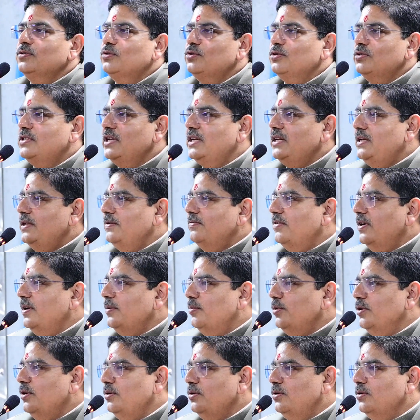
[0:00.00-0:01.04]
Society
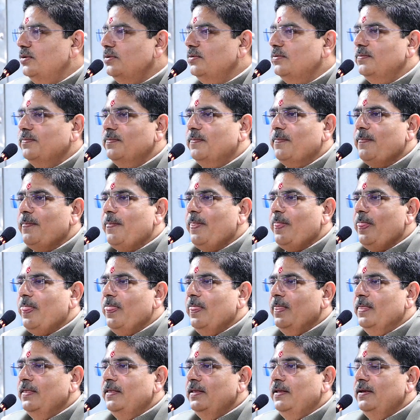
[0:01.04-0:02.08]
5.0.
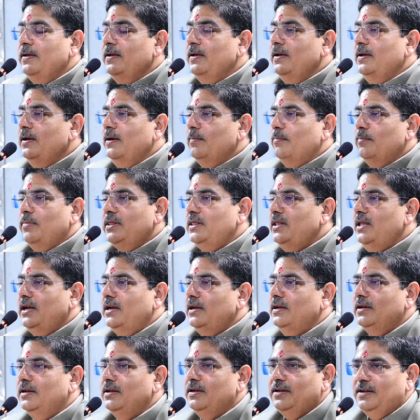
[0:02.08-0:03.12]
But
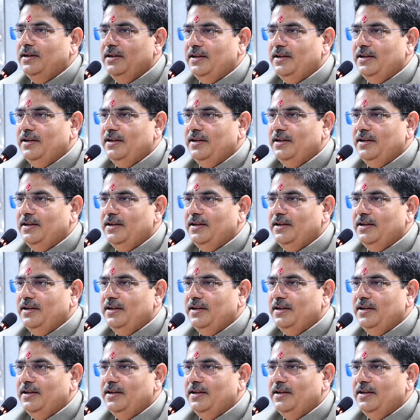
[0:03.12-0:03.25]
then,